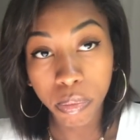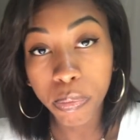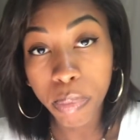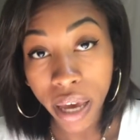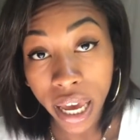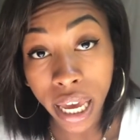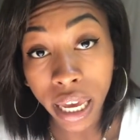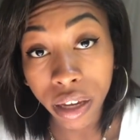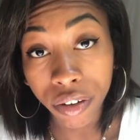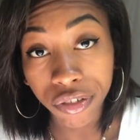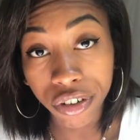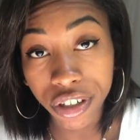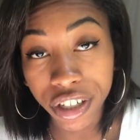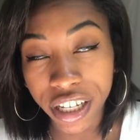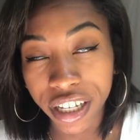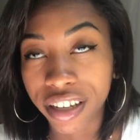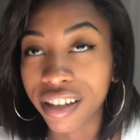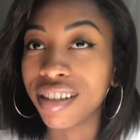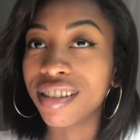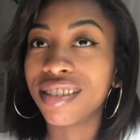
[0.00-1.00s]
pay for
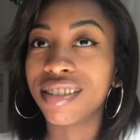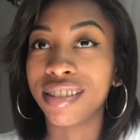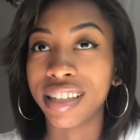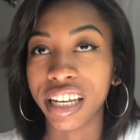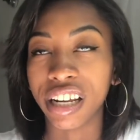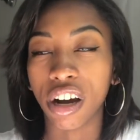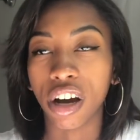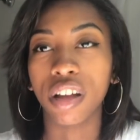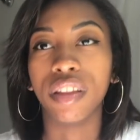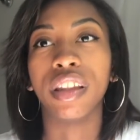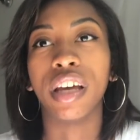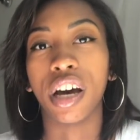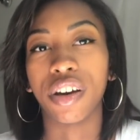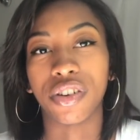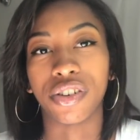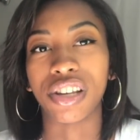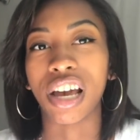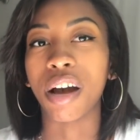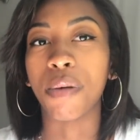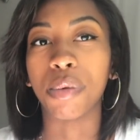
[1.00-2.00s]
tickets sit on the
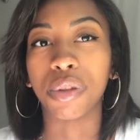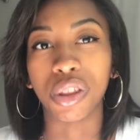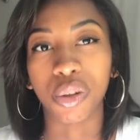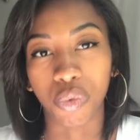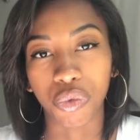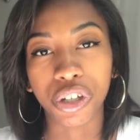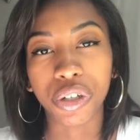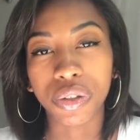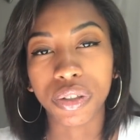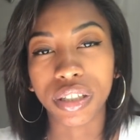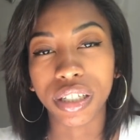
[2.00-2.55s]
other side with the real